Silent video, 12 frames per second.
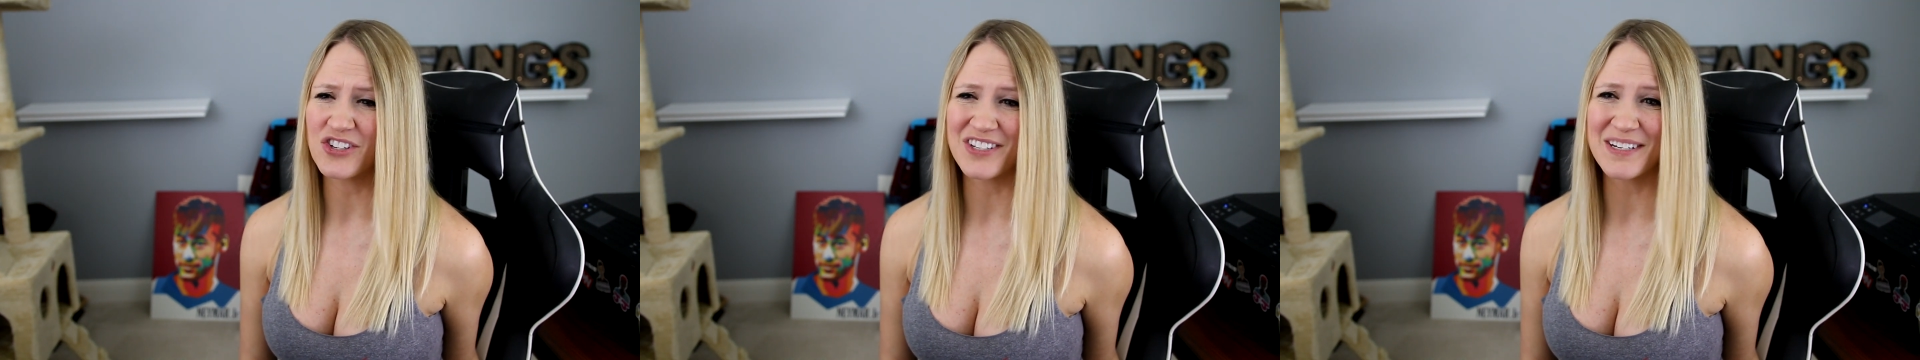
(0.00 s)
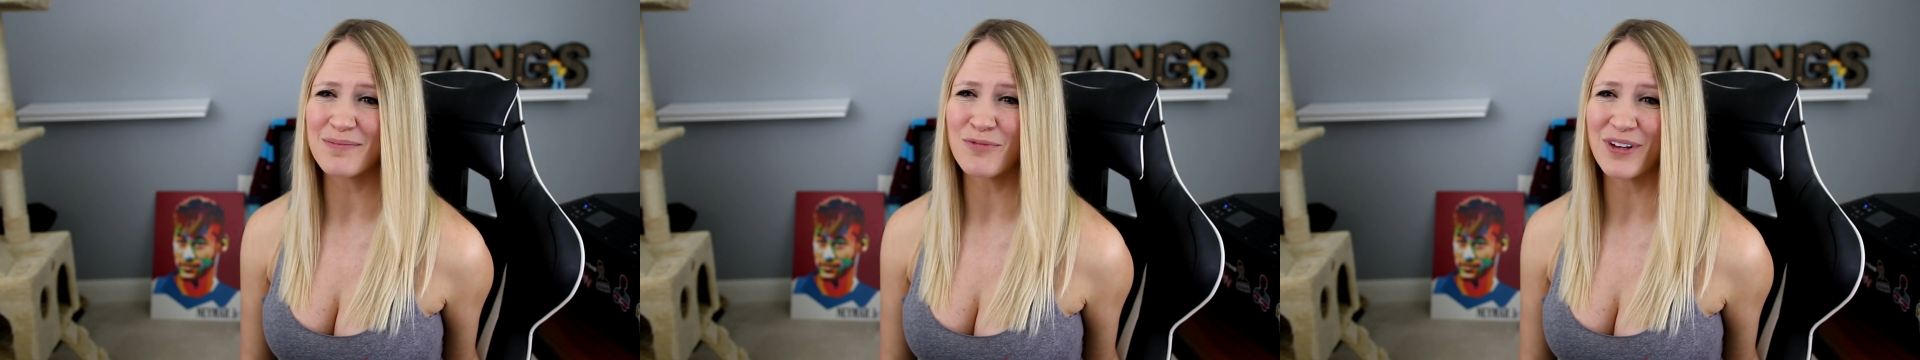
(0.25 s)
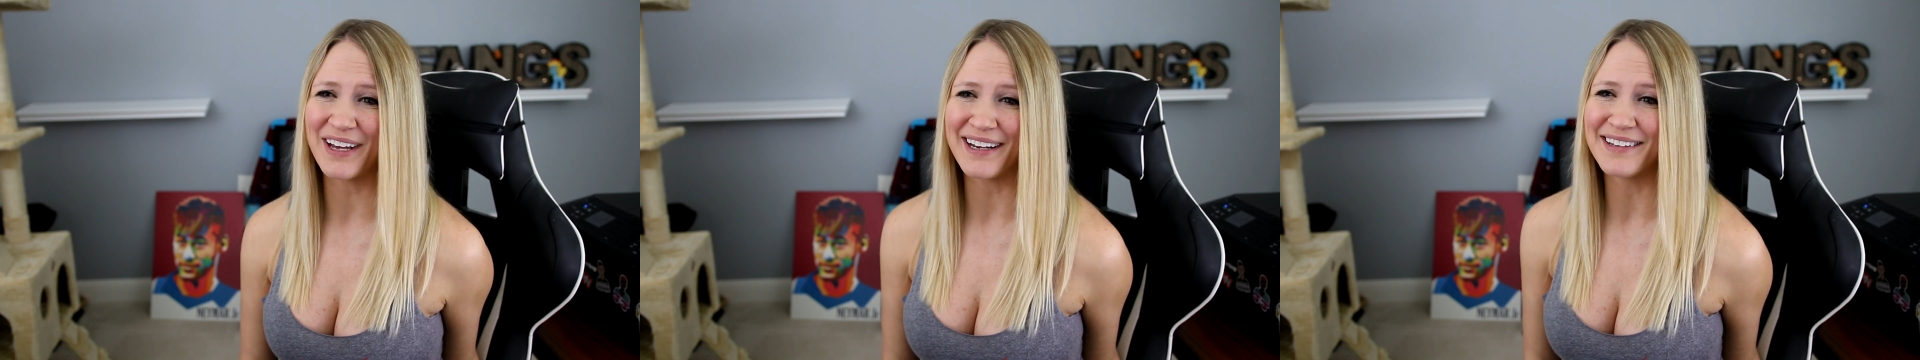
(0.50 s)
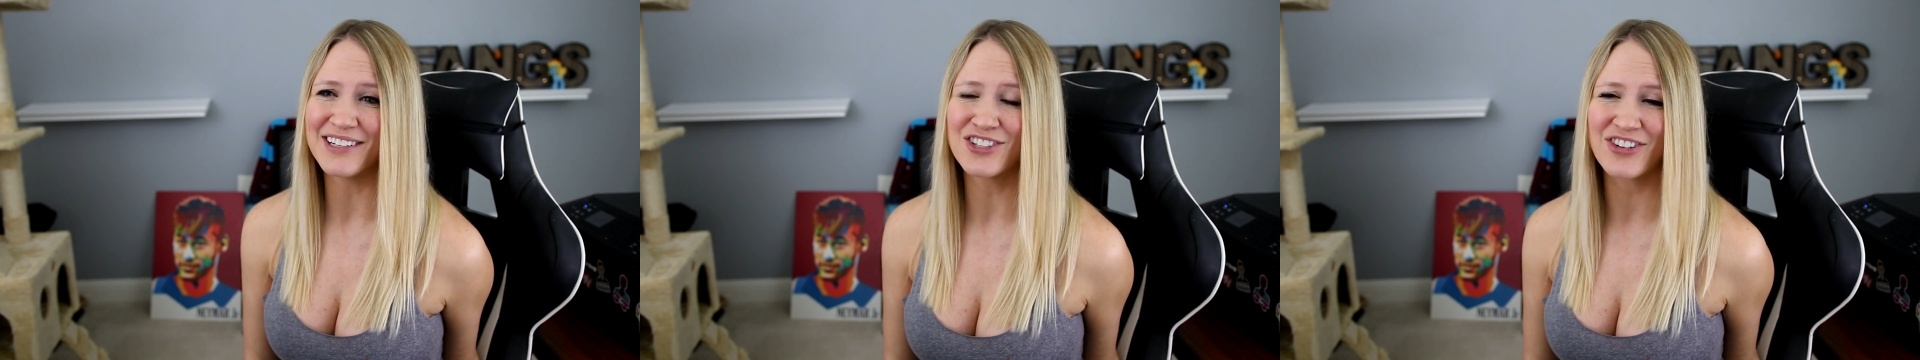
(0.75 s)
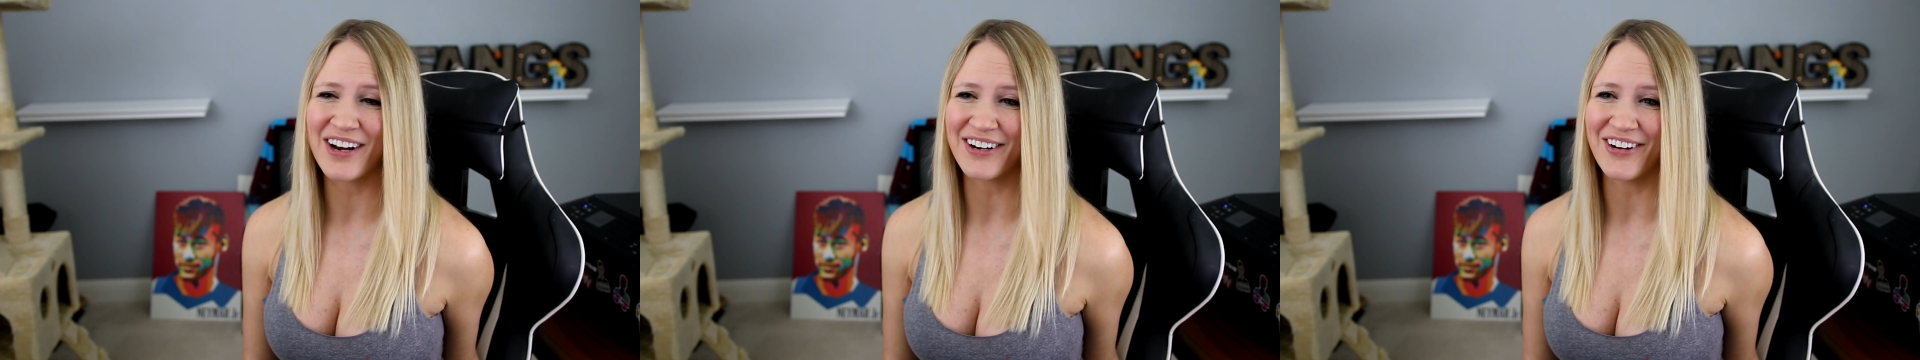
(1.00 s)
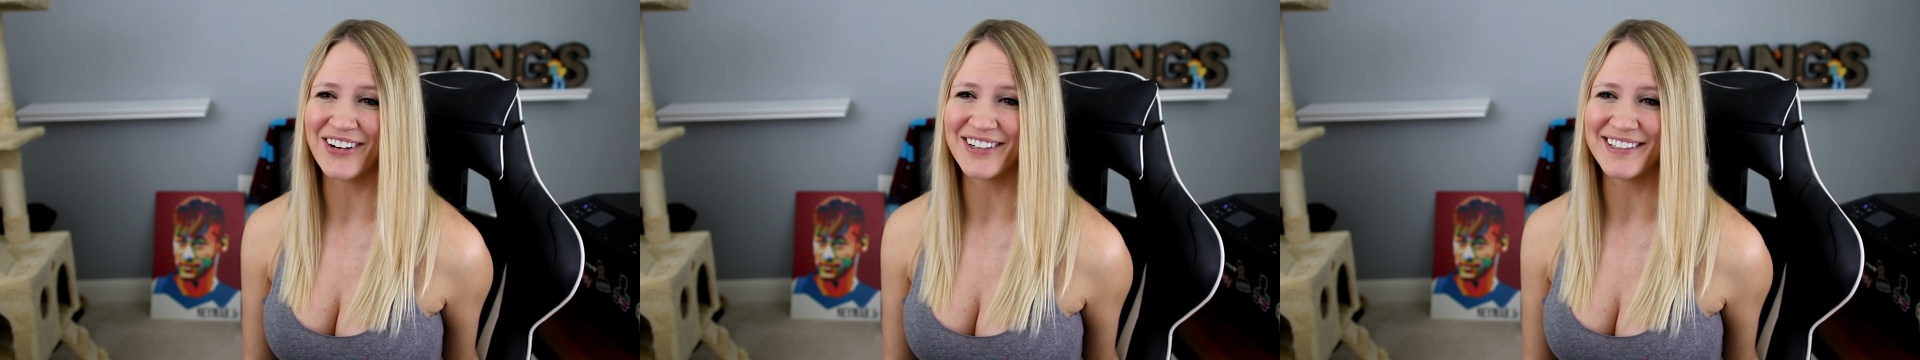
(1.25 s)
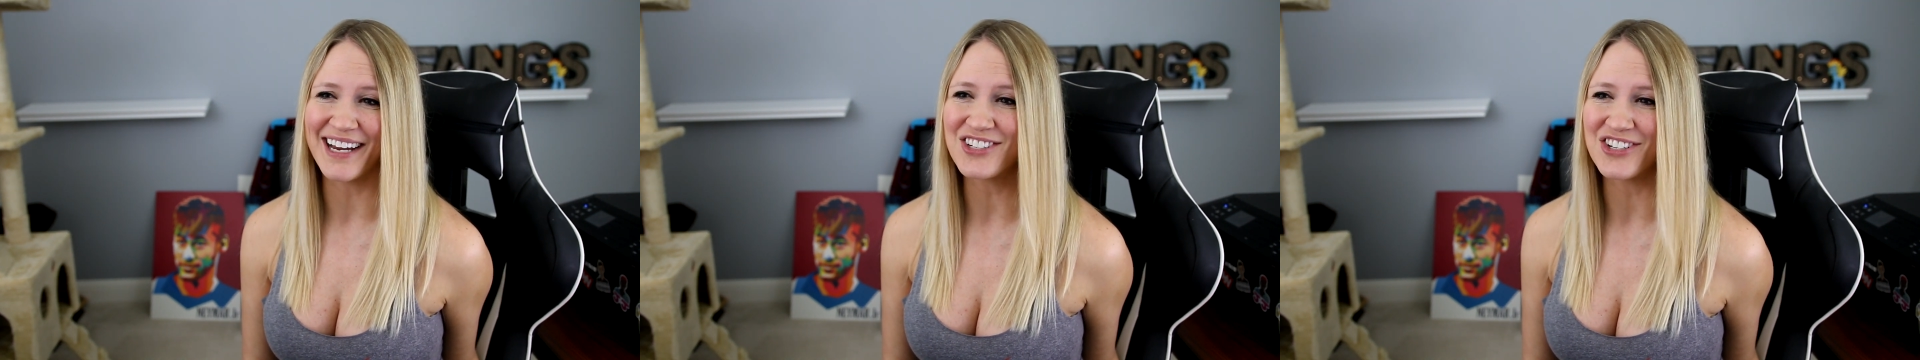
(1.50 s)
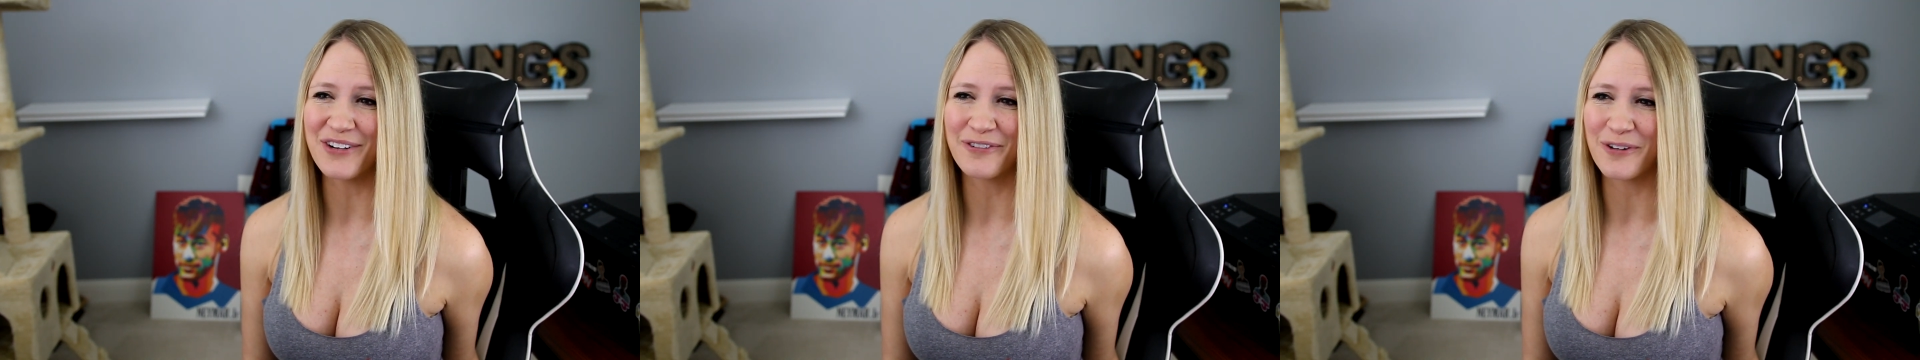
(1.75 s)
It's even more like a diss track on
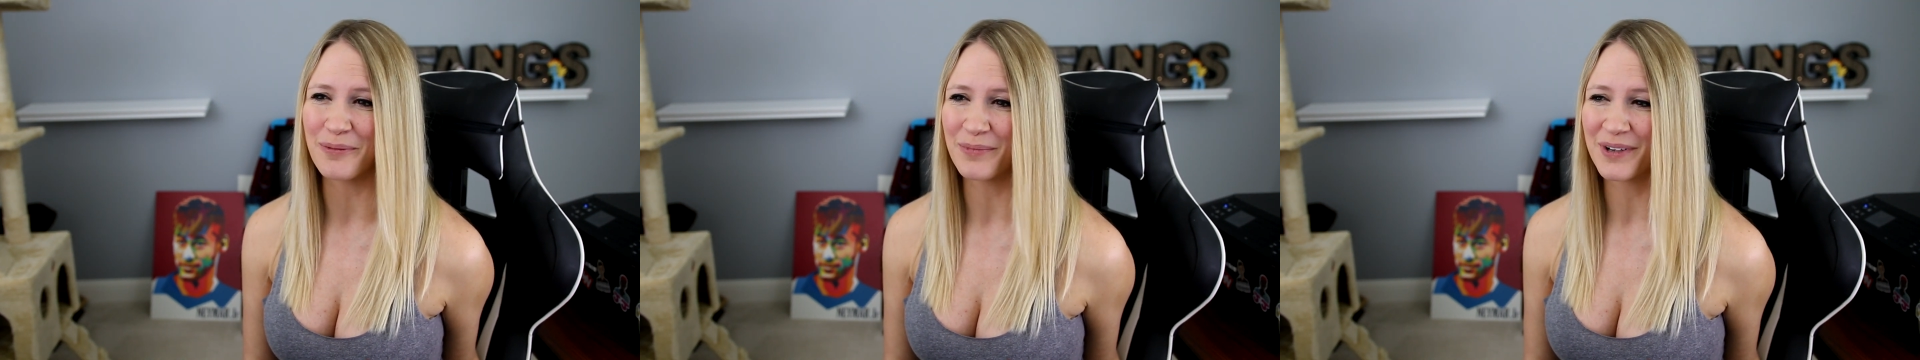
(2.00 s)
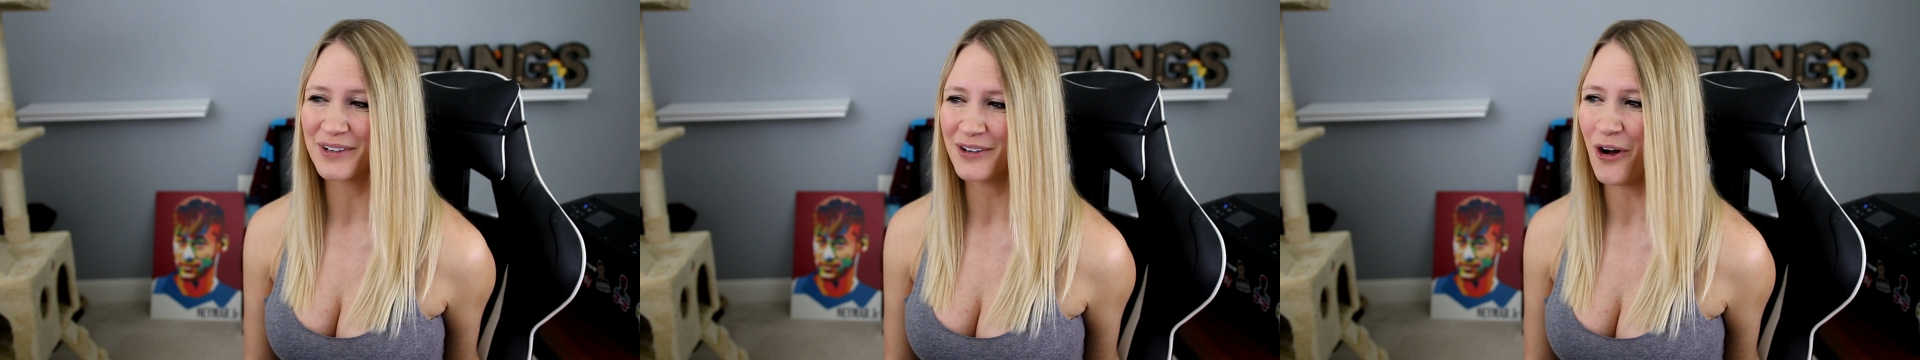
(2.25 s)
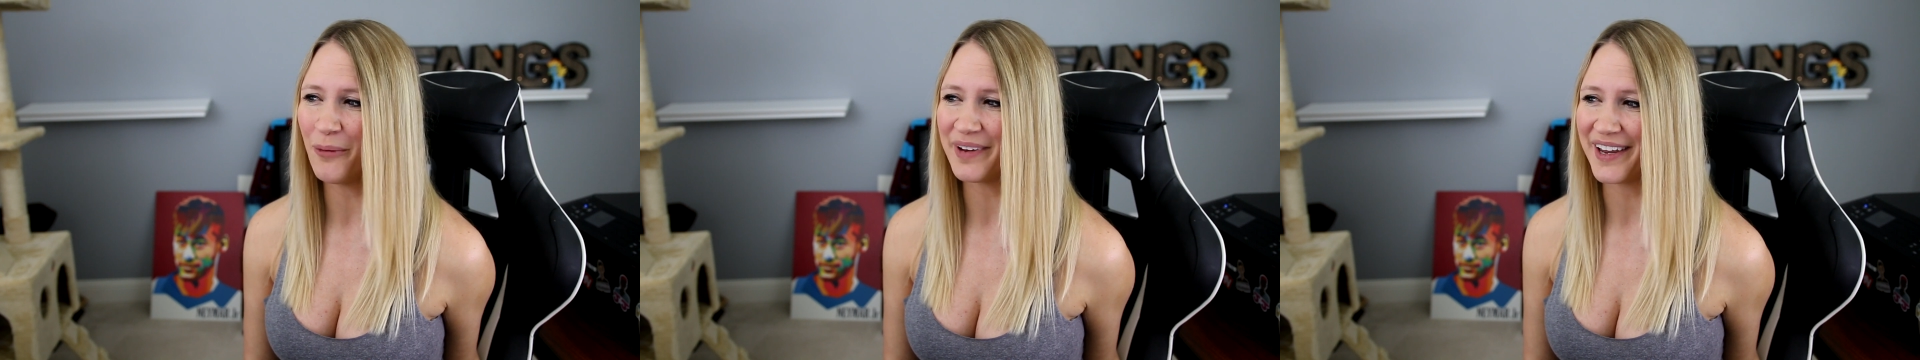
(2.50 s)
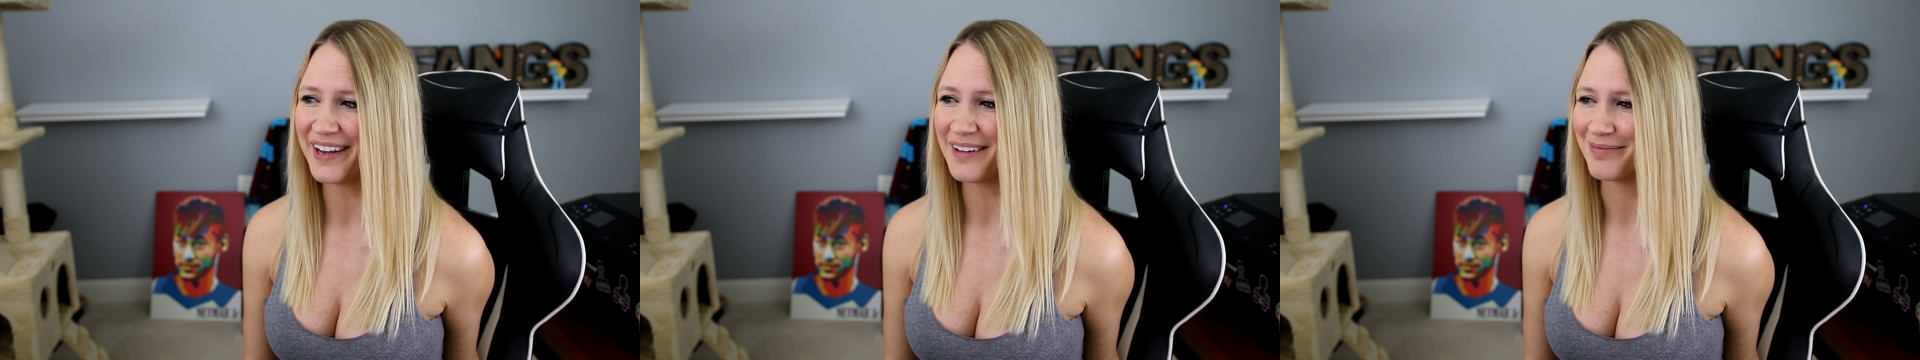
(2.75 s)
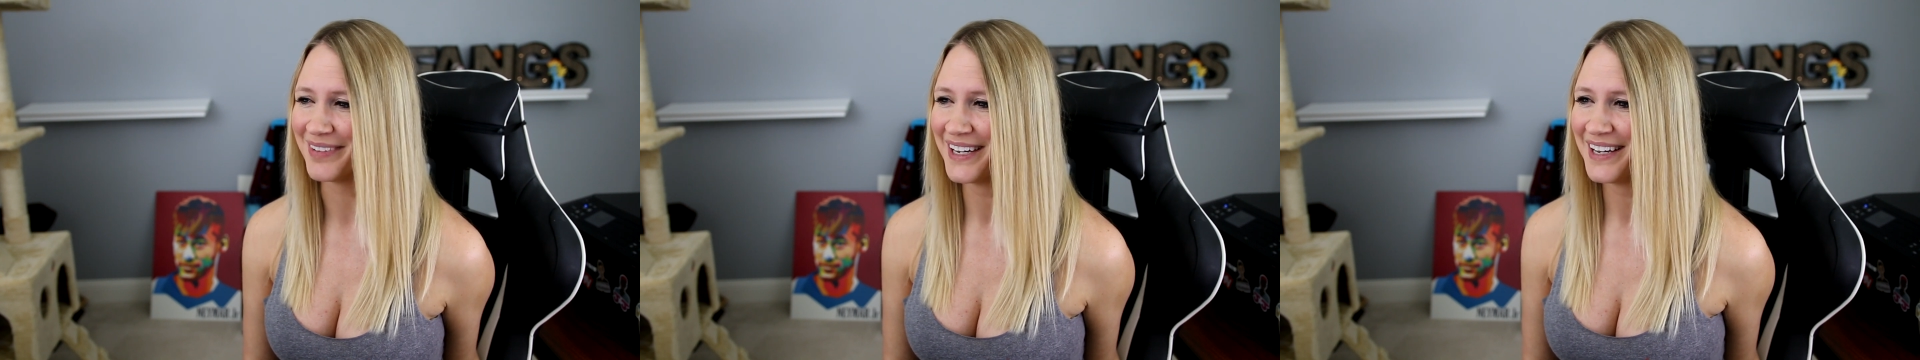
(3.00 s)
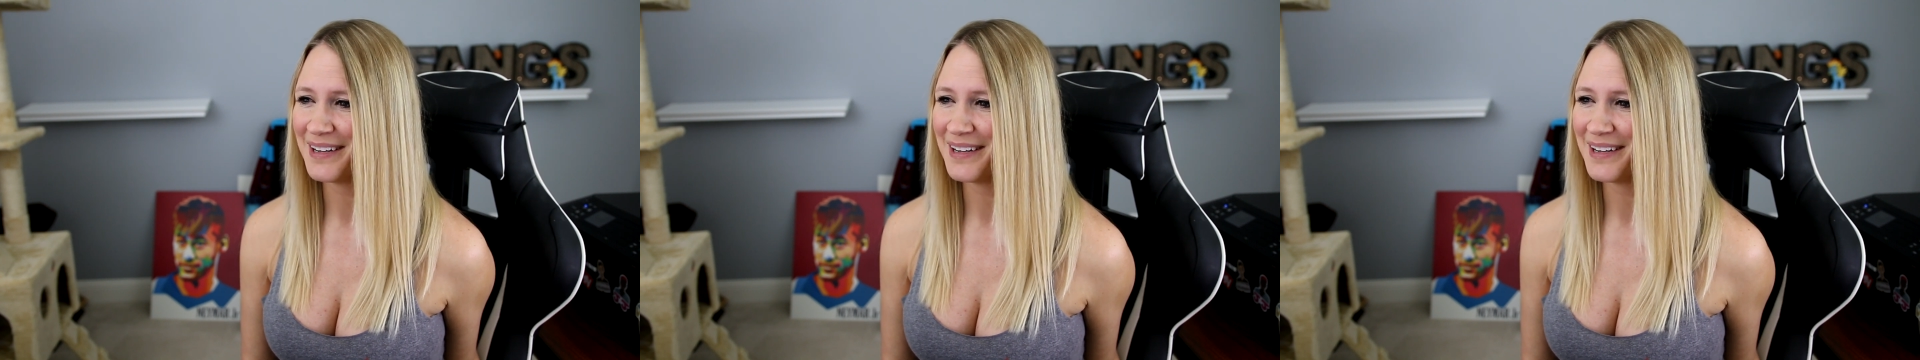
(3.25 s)
Deji from Call Me Ham,